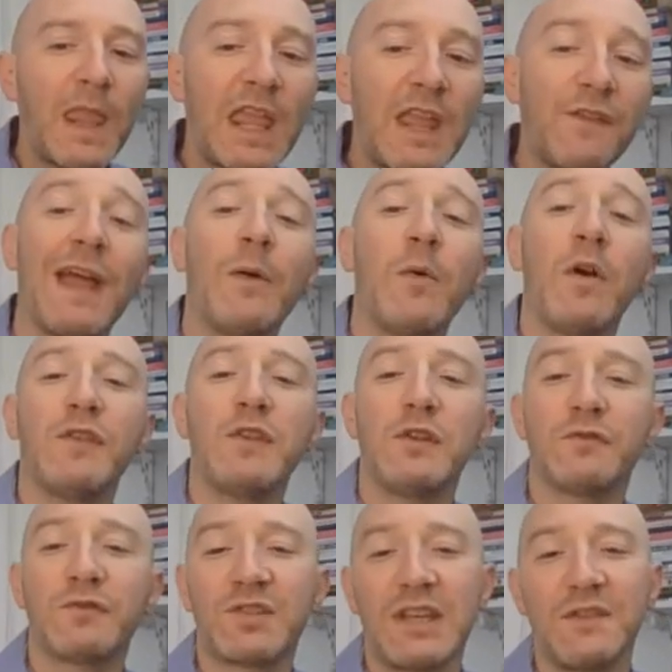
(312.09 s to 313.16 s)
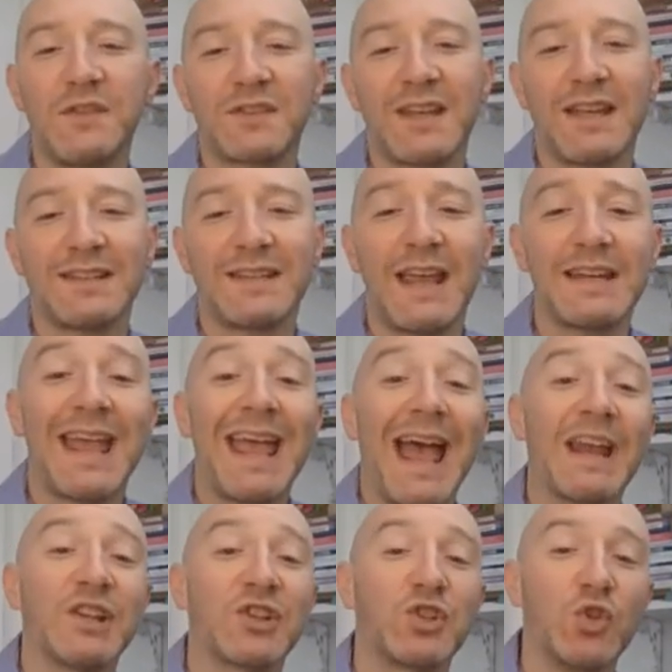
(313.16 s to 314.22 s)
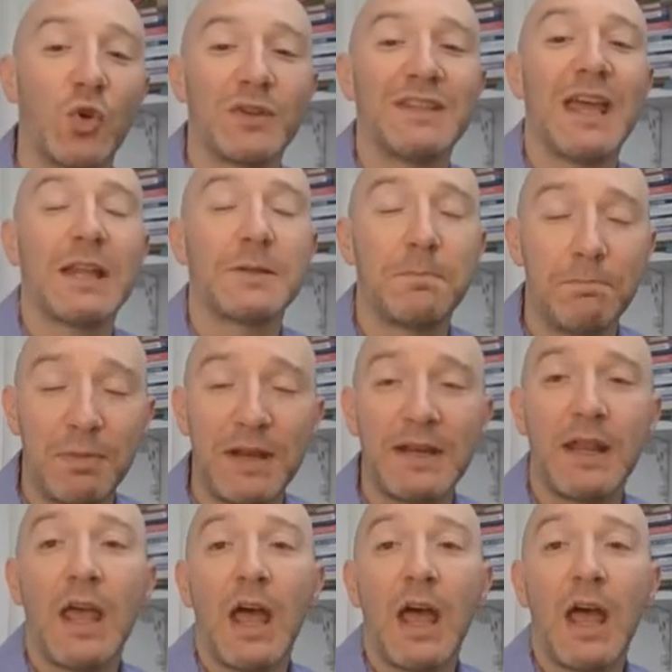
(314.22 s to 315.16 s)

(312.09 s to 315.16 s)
If, however, you've received state aid and it's not yet been